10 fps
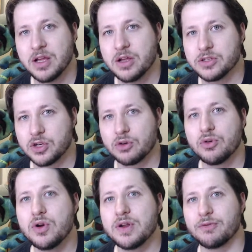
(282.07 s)
So you're
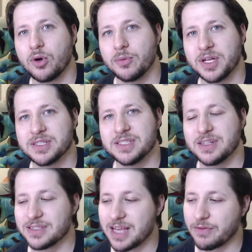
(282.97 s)
rooting for him because he
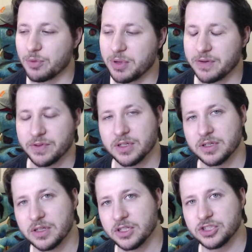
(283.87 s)
does have a bit of
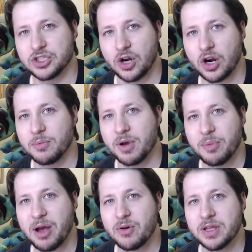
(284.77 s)
a charm
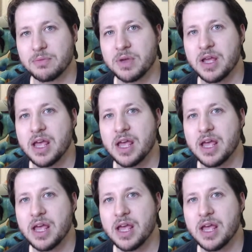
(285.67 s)
about him,